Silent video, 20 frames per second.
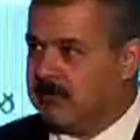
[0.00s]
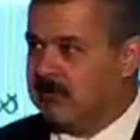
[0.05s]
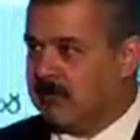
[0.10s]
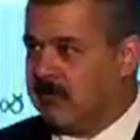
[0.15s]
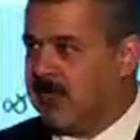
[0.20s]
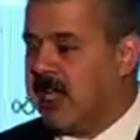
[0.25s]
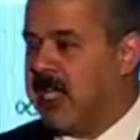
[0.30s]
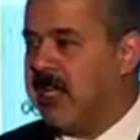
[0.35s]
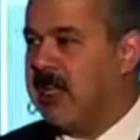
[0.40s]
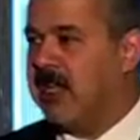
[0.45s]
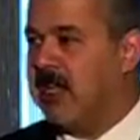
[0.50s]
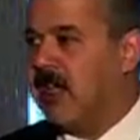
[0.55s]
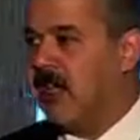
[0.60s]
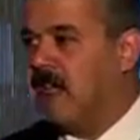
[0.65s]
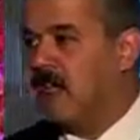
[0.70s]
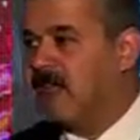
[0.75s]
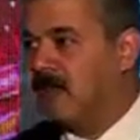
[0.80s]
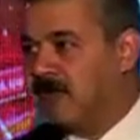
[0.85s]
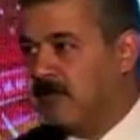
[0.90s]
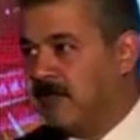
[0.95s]
They
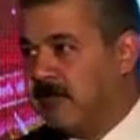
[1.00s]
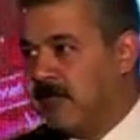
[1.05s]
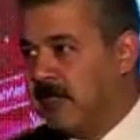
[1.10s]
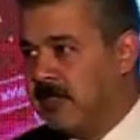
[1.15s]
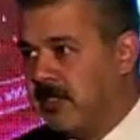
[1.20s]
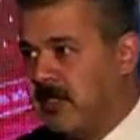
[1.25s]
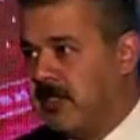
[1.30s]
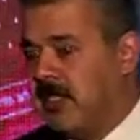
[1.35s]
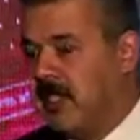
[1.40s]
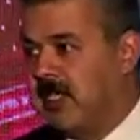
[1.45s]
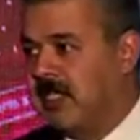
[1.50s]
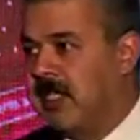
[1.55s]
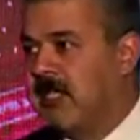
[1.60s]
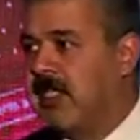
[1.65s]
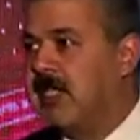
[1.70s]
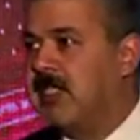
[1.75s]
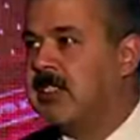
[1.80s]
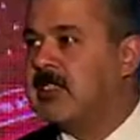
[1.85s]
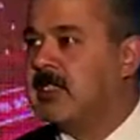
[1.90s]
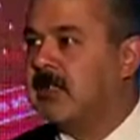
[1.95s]
have
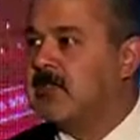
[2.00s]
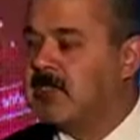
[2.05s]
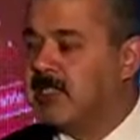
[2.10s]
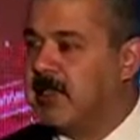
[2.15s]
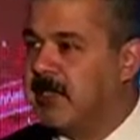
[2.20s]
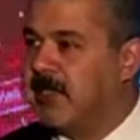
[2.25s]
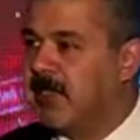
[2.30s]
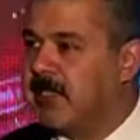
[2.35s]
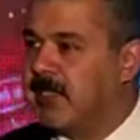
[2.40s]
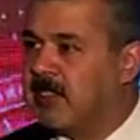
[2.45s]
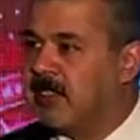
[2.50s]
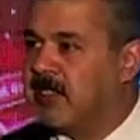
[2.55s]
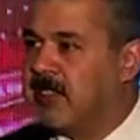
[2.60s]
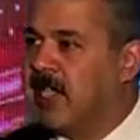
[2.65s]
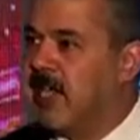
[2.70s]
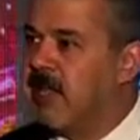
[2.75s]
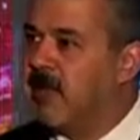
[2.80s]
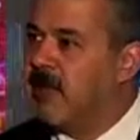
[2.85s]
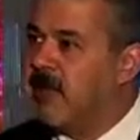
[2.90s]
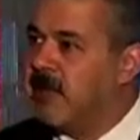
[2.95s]
attended some seminars, they
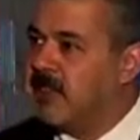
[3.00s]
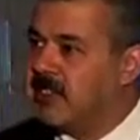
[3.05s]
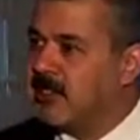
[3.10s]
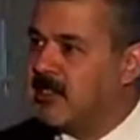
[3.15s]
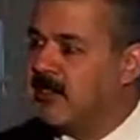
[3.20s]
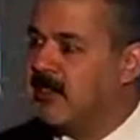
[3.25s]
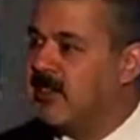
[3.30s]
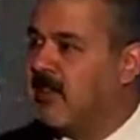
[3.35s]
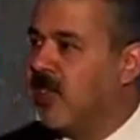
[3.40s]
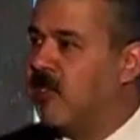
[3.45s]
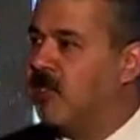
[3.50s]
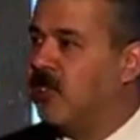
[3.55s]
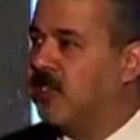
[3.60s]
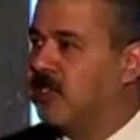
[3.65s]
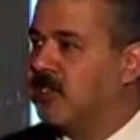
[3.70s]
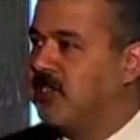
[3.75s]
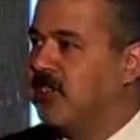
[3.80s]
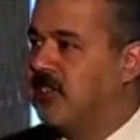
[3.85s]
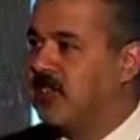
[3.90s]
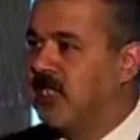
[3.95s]
have made some
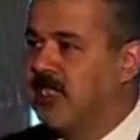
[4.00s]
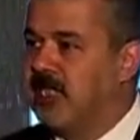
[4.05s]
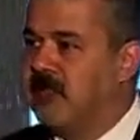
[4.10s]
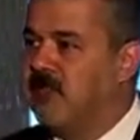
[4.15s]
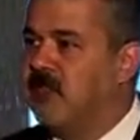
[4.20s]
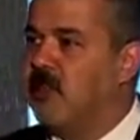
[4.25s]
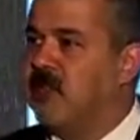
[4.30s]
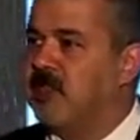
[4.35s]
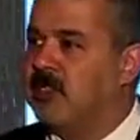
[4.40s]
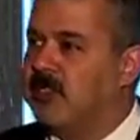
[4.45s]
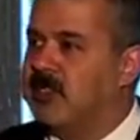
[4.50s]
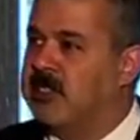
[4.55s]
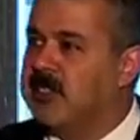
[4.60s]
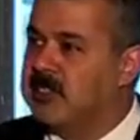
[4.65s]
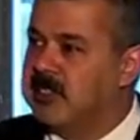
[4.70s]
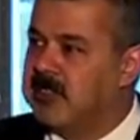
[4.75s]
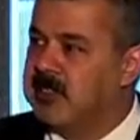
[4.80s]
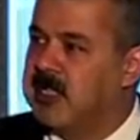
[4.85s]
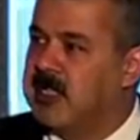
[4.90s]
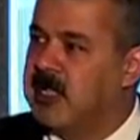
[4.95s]
evaluations, and they want
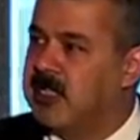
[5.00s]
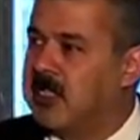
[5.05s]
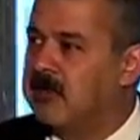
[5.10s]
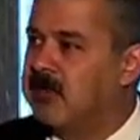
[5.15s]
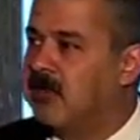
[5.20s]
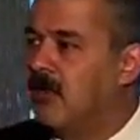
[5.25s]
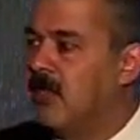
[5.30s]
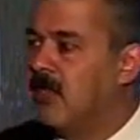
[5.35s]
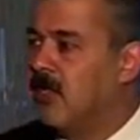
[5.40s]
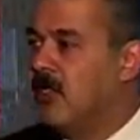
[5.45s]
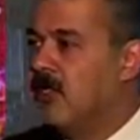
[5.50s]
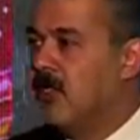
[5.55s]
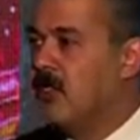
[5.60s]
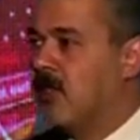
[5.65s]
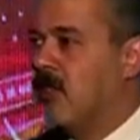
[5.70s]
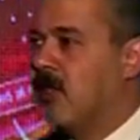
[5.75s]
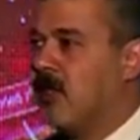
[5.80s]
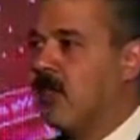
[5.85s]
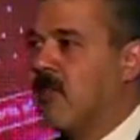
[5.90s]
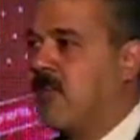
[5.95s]
this CRM
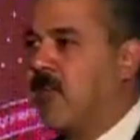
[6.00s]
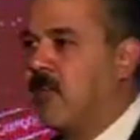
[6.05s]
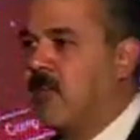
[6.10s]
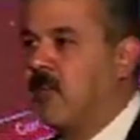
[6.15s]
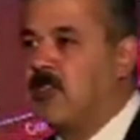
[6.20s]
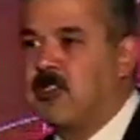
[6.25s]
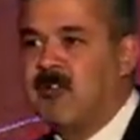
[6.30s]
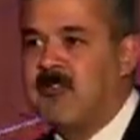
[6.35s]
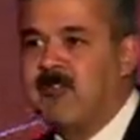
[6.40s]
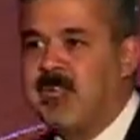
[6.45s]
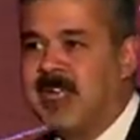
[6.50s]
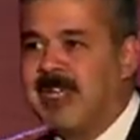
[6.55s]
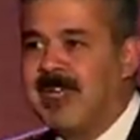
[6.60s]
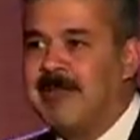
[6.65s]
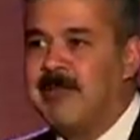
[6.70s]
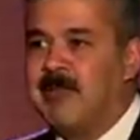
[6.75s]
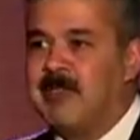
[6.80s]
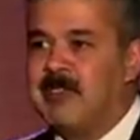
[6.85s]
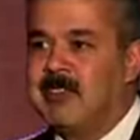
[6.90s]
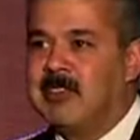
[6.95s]
or a Microsoft
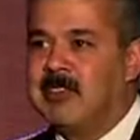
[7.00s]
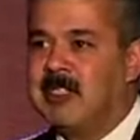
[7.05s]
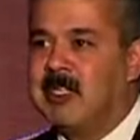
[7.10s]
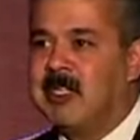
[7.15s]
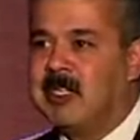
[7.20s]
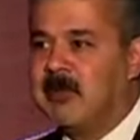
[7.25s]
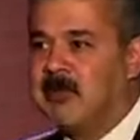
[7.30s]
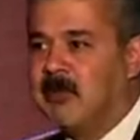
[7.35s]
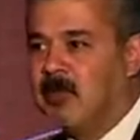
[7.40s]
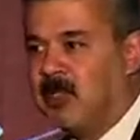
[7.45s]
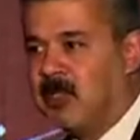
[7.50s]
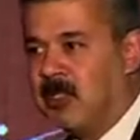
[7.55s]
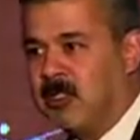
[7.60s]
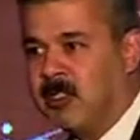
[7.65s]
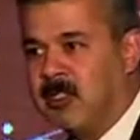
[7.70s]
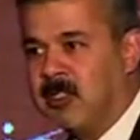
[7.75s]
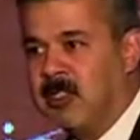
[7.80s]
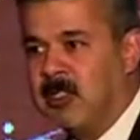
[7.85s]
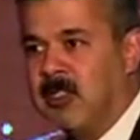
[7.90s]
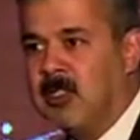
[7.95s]
Dynamics CRM or
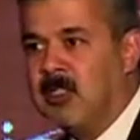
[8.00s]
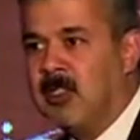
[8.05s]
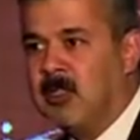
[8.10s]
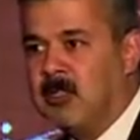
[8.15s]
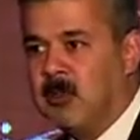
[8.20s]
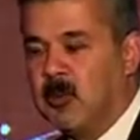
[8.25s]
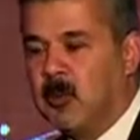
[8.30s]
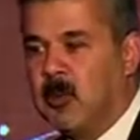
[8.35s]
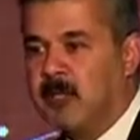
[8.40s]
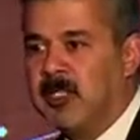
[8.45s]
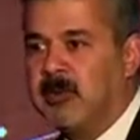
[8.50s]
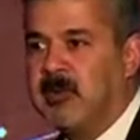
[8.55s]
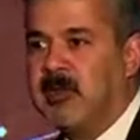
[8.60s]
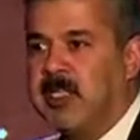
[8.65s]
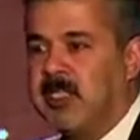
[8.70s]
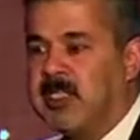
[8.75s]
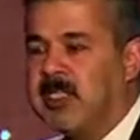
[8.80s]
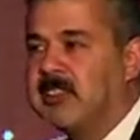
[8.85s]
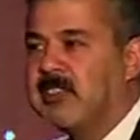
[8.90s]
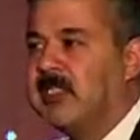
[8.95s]
whatever
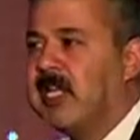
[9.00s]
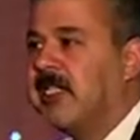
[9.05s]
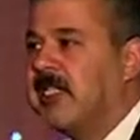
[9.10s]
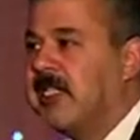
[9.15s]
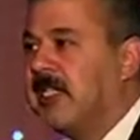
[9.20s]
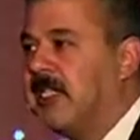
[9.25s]
it is that they